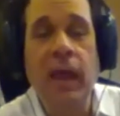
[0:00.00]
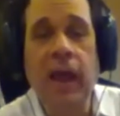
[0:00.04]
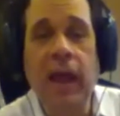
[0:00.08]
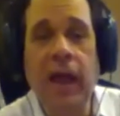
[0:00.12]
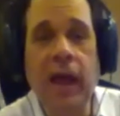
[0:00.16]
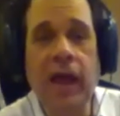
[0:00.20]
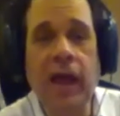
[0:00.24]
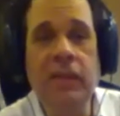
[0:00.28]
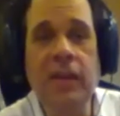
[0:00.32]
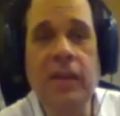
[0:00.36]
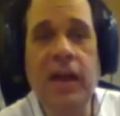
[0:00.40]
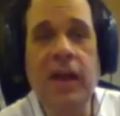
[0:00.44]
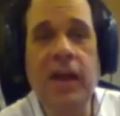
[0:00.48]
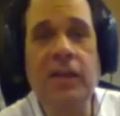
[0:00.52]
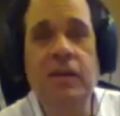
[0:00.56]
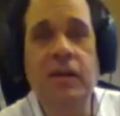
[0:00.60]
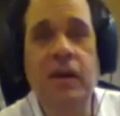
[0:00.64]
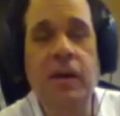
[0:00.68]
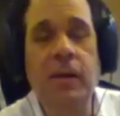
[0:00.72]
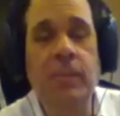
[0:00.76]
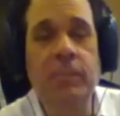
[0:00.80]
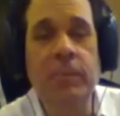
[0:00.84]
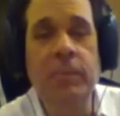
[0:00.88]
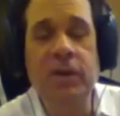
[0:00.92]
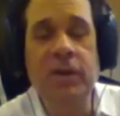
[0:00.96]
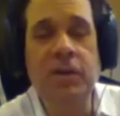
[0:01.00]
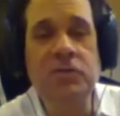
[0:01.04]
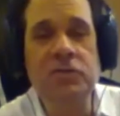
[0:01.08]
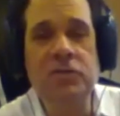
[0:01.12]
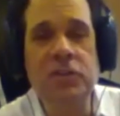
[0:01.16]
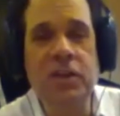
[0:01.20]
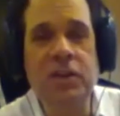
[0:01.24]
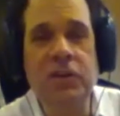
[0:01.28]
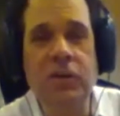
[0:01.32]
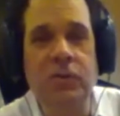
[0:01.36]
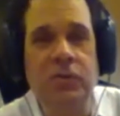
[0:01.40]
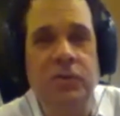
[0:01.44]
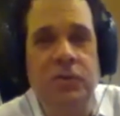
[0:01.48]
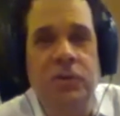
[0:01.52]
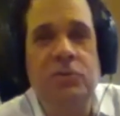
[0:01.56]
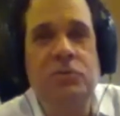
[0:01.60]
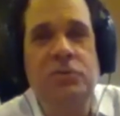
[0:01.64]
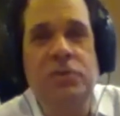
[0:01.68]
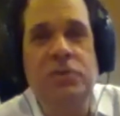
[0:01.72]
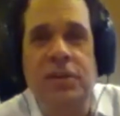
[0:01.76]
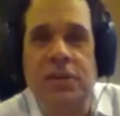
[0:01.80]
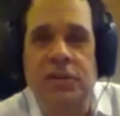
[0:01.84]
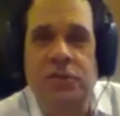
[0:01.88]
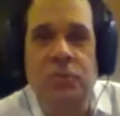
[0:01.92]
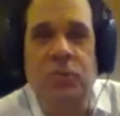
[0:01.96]
and then because they don't use
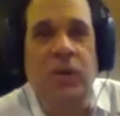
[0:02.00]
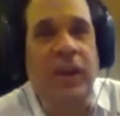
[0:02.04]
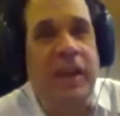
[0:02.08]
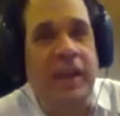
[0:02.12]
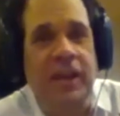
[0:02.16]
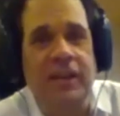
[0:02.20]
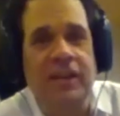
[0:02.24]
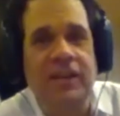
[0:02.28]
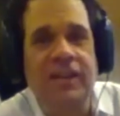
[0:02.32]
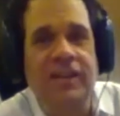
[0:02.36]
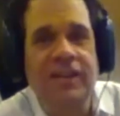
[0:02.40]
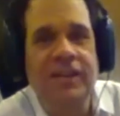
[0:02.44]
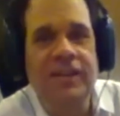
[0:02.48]
it, it's weak.